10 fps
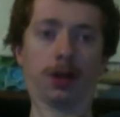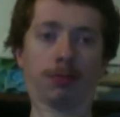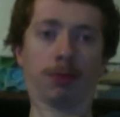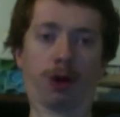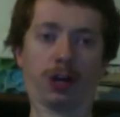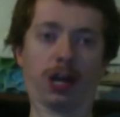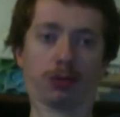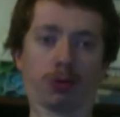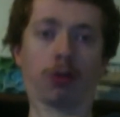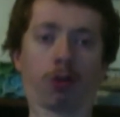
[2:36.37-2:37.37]
Mari and
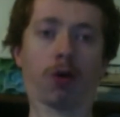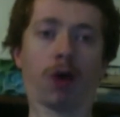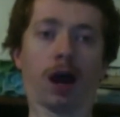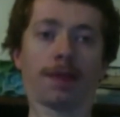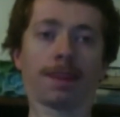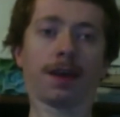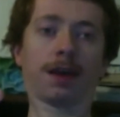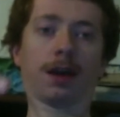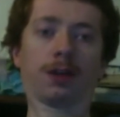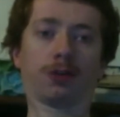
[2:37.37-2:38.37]
Antoine, so
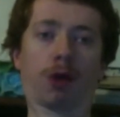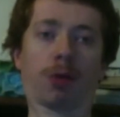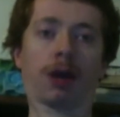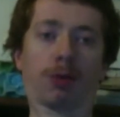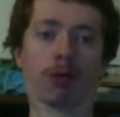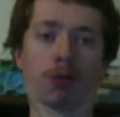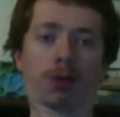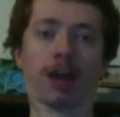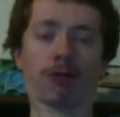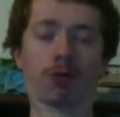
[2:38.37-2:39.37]
Norway was her
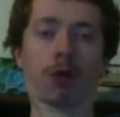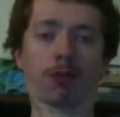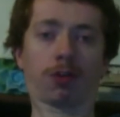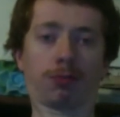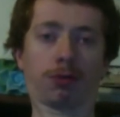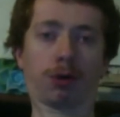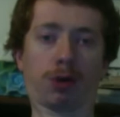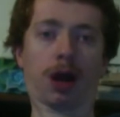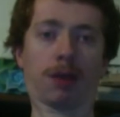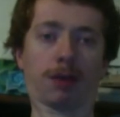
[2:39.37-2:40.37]
last request, and Peru
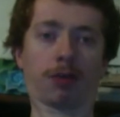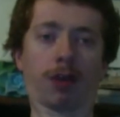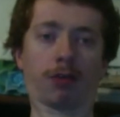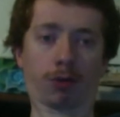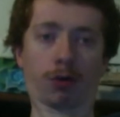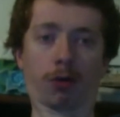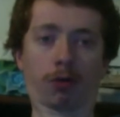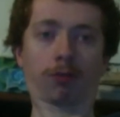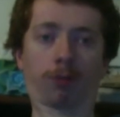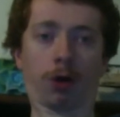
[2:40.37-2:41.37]
is this
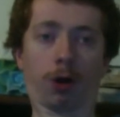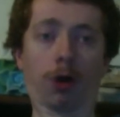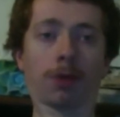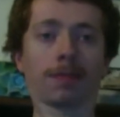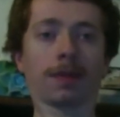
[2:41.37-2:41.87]
request for her.